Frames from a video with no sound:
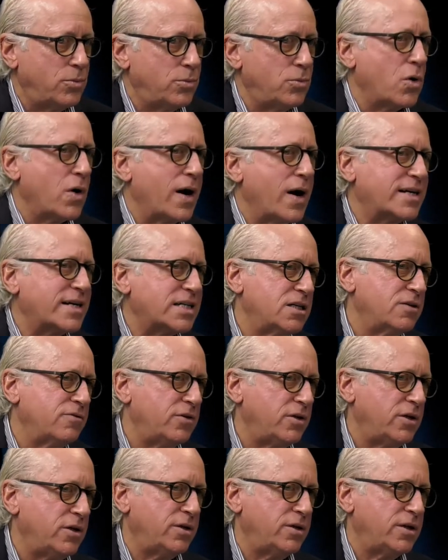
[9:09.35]

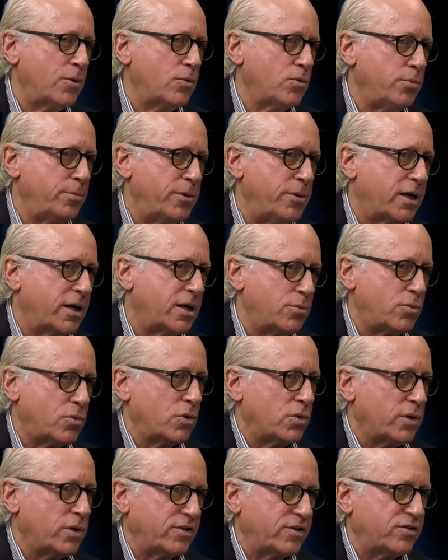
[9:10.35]
activity that will make it
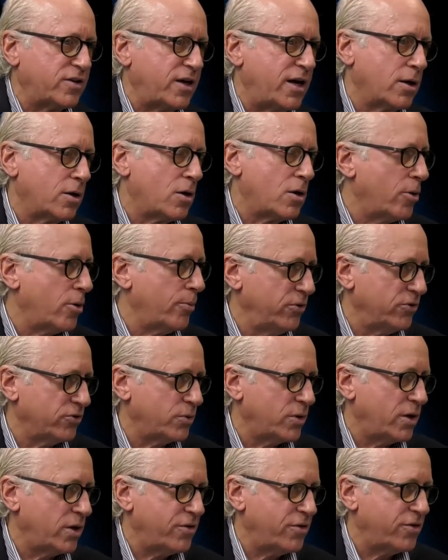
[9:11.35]
more like Sag Harbor is
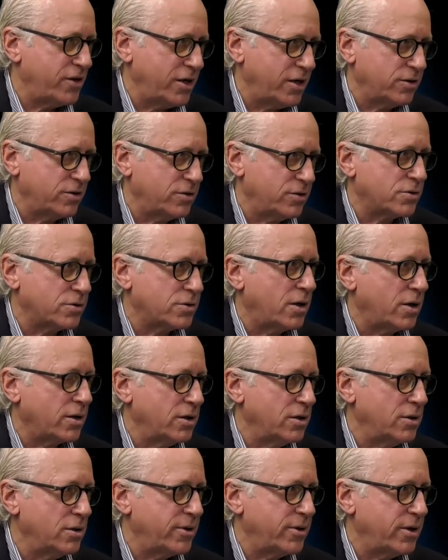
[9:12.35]
what I think they're
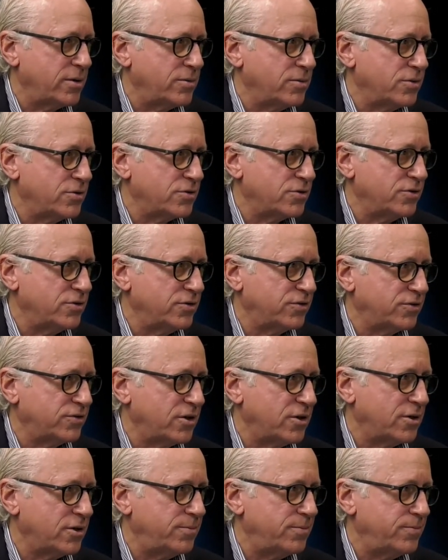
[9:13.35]
talking about, which is,
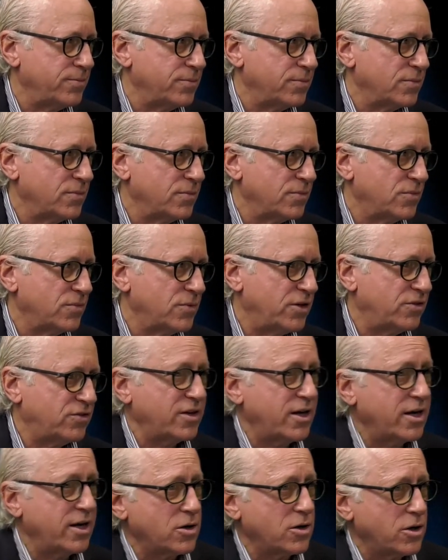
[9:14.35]
and
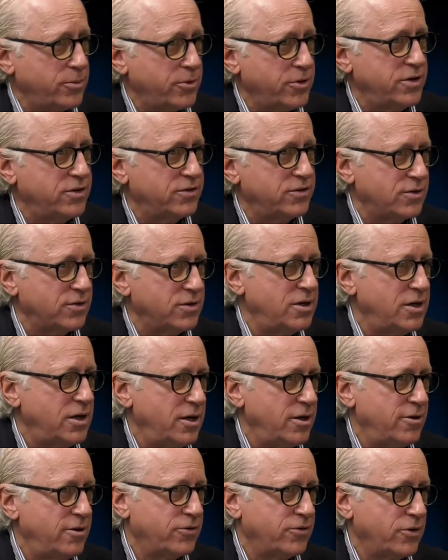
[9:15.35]
Sag Harbor is a
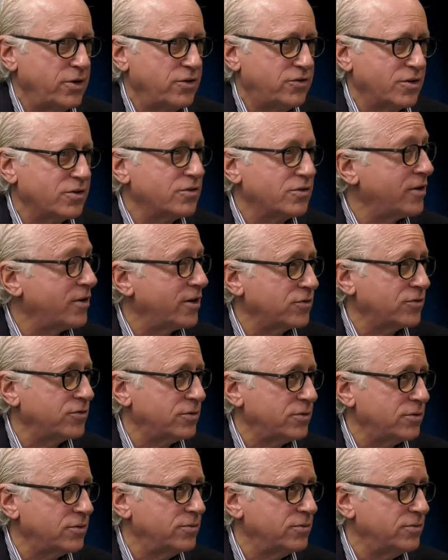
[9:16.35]
very
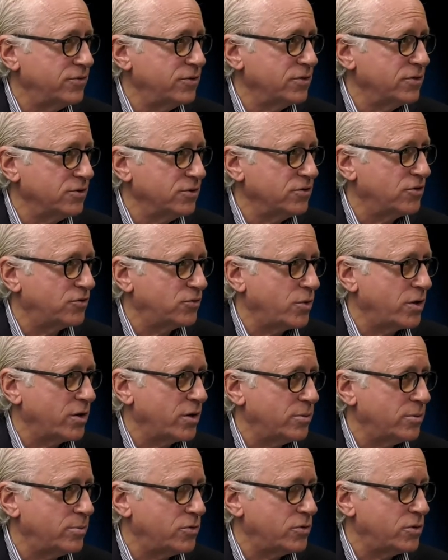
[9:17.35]
successful village. It's one of
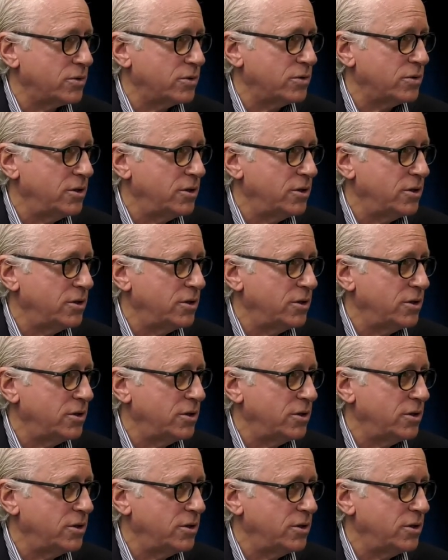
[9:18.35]
the more